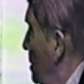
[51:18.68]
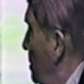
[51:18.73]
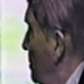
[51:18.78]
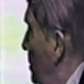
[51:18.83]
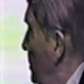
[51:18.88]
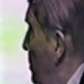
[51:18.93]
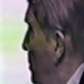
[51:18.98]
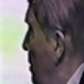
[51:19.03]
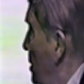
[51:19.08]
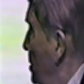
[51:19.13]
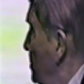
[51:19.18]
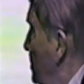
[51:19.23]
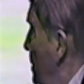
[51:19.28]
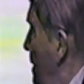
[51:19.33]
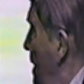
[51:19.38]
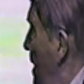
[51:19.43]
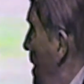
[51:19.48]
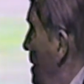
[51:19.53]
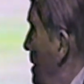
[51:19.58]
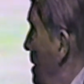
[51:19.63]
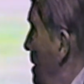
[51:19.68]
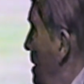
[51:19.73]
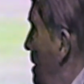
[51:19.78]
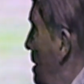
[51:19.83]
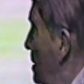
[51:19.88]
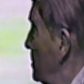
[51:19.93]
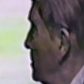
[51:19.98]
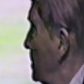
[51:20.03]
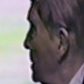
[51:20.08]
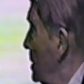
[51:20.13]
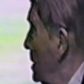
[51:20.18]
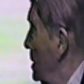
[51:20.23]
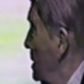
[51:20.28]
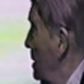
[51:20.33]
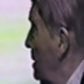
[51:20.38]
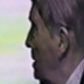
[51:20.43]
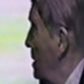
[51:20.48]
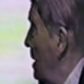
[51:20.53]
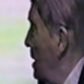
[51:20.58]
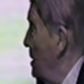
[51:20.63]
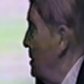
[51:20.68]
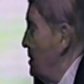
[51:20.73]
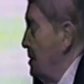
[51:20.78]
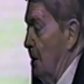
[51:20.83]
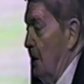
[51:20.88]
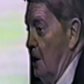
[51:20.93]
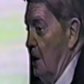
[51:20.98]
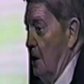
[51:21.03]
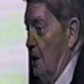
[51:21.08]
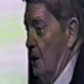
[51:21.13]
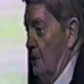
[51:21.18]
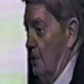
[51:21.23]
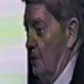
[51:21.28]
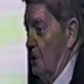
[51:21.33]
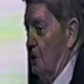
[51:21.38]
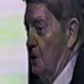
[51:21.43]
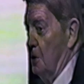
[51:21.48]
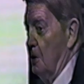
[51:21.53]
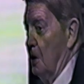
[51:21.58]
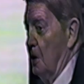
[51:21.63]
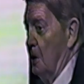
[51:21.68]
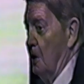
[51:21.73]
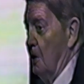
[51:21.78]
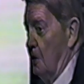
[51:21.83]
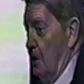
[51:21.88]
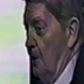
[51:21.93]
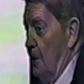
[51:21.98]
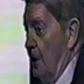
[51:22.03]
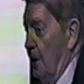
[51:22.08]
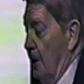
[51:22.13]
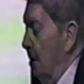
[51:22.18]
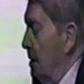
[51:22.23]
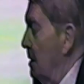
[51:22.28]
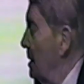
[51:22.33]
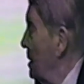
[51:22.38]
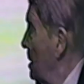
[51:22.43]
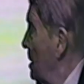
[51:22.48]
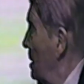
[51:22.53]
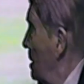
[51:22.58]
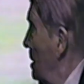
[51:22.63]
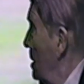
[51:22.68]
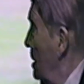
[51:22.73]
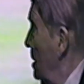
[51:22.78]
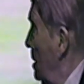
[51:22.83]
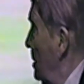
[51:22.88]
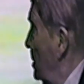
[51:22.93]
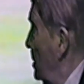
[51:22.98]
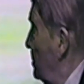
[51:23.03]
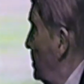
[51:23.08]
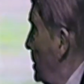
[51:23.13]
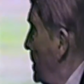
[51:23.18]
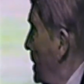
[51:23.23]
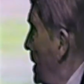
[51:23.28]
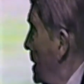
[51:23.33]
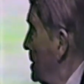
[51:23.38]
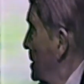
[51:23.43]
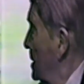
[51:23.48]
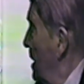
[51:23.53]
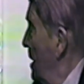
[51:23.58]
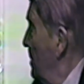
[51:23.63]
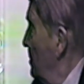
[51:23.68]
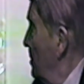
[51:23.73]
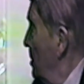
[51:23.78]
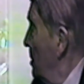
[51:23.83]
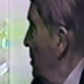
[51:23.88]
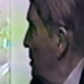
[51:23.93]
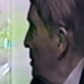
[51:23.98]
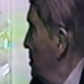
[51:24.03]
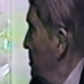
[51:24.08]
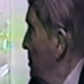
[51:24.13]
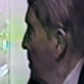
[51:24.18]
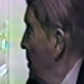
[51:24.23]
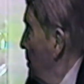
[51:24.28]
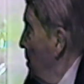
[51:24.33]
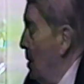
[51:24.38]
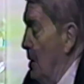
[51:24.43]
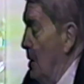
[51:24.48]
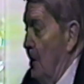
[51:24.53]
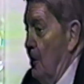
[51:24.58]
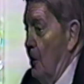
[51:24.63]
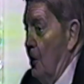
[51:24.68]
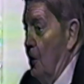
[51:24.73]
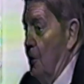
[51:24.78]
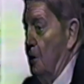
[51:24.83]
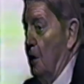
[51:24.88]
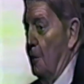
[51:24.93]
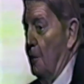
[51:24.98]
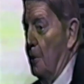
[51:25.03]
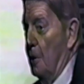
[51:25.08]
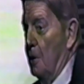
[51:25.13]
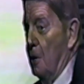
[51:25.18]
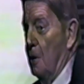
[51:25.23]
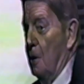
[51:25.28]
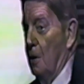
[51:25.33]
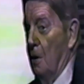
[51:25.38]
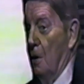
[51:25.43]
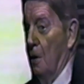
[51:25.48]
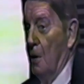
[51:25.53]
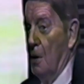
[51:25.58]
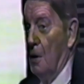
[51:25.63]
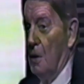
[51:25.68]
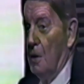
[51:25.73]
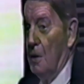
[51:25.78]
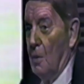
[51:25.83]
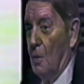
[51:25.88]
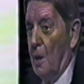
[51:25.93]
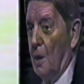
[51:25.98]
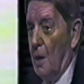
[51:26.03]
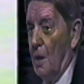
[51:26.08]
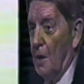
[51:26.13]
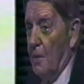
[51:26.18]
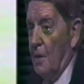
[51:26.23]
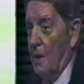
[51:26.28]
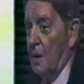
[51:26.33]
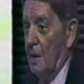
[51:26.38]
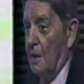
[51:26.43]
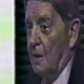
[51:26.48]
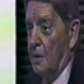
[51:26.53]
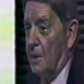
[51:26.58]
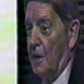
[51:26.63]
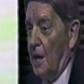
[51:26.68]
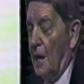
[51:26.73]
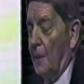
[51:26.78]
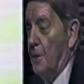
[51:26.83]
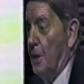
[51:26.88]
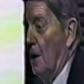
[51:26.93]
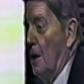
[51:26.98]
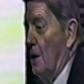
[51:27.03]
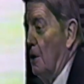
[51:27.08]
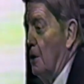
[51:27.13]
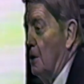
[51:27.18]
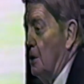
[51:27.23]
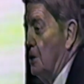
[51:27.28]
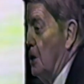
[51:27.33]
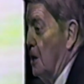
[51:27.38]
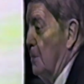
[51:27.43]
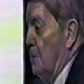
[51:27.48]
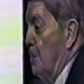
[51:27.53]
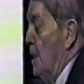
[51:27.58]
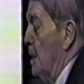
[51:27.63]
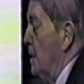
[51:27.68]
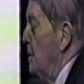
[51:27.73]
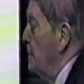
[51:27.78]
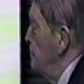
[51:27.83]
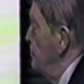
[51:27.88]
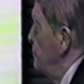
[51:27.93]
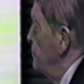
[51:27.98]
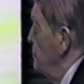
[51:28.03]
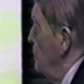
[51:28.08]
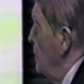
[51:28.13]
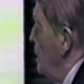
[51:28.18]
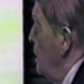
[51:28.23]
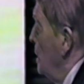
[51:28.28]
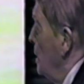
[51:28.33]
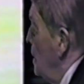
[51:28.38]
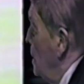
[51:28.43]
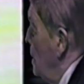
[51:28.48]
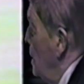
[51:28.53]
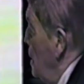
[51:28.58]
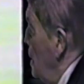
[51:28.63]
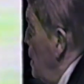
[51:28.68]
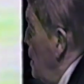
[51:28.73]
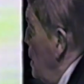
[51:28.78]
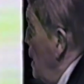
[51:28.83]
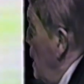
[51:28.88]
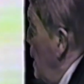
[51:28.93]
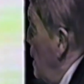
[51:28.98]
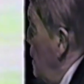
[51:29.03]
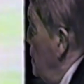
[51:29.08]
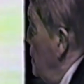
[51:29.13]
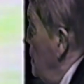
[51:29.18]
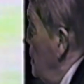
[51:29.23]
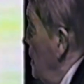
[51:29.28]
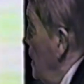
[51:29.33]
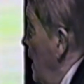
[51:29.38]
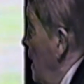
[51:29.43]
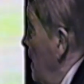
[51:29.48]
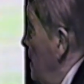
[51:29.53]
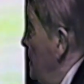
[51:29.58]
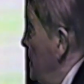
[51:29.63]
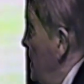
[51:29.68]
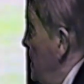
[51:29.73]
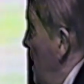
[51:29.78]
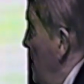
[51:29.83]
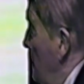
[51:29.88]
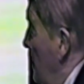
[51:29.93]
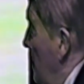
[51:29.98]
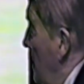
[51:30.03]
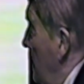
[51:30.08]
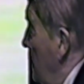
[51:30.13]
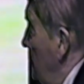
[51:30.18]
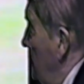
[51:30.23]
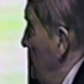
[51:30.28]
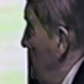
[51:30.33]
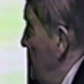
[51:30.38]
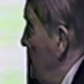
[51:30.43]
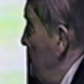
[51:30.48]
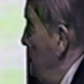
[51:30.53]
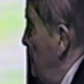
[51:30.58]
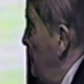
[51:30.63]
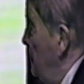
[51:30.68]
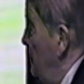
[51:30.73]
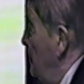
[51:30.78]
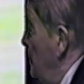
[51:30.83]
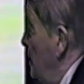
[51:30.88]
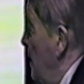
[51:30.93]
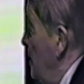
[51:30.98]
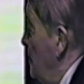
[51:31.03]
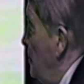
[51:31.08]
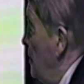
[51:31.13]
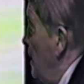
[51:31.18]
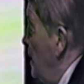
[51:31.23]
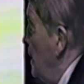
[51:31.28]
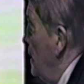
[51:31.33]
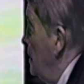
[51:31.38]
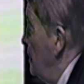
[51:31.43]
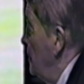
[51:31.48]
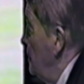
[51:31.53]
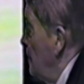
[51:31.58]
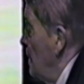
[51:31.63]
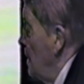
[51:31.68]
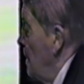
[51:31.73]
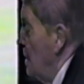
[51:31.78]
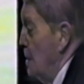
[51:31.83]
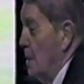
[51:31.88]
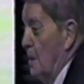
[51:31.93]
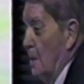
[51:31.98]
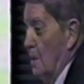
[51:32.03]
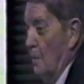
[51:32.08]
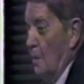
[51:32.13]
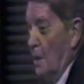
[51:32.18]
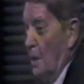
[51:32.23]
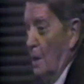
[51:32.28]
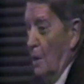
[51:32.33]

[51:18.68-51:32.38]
report began to come, naturally it was troubling. But by that time, of course, we were almost up to where the Jap carriers had been. And at daybreak, just before daybreak, we